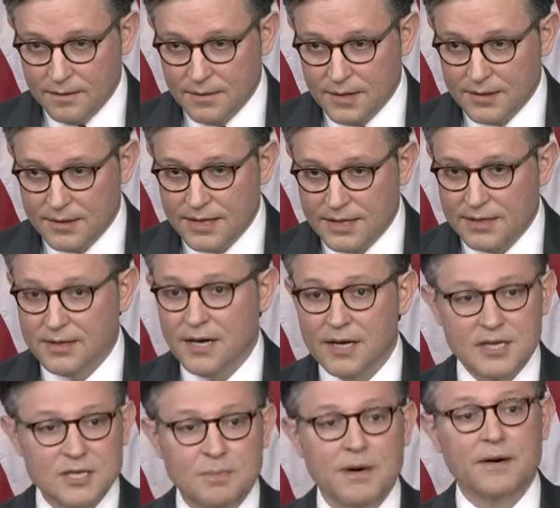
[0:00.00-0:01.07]
That did
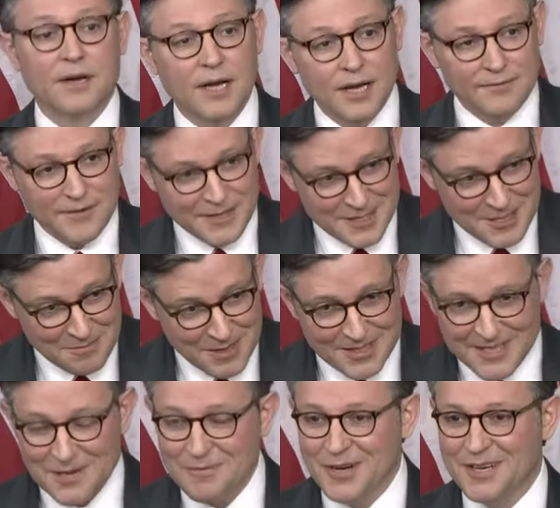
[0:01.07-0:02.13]
not inspire confidence
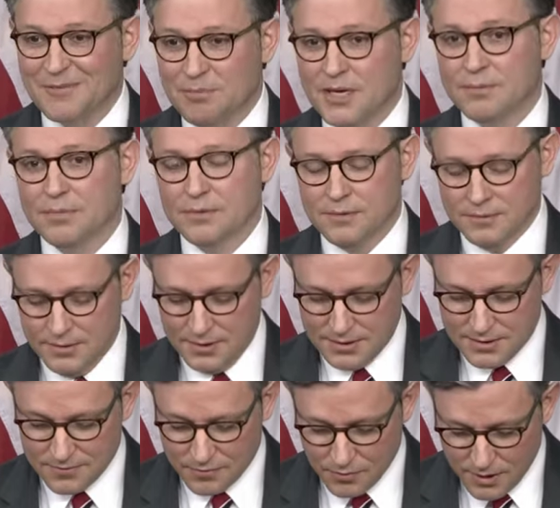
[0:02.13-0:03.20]
among the American people.
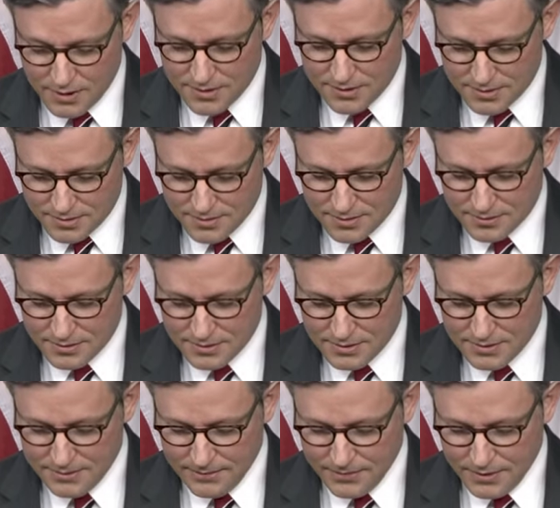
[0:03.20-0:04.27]
It's of great concern to us.
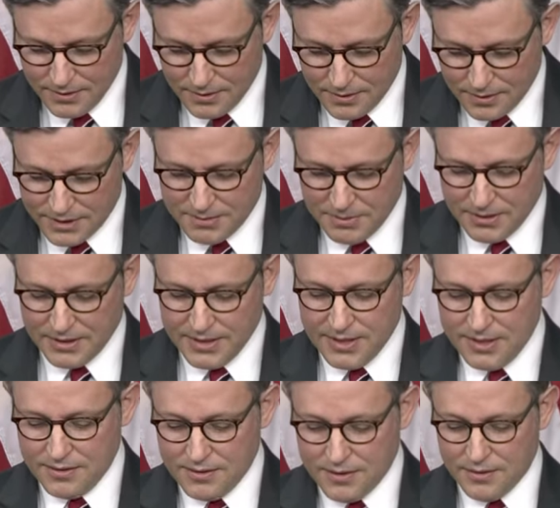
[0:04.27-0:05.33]

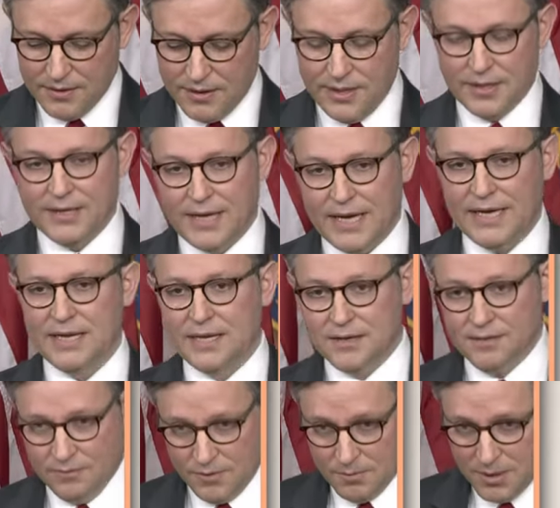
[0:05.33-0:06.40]
Ultimately, they're
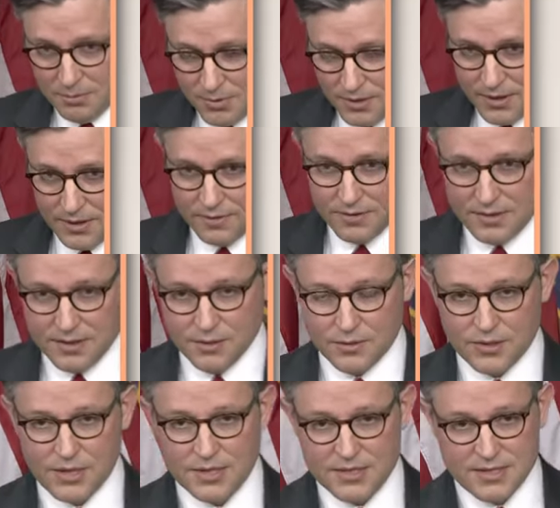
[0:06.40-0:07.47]
indicting, remember now, the
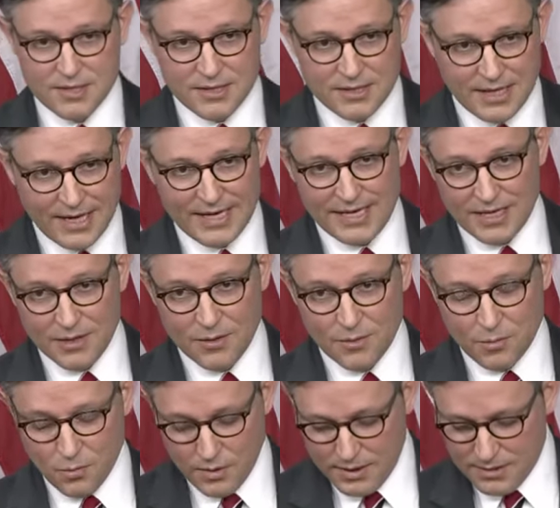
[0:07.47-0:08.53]
DOJ is indicting
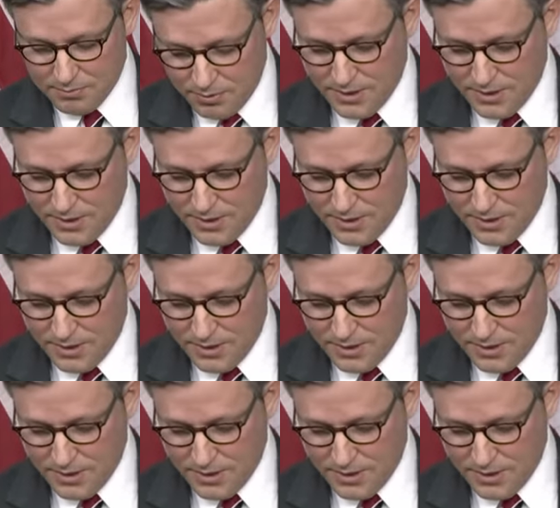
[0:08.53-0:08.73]
one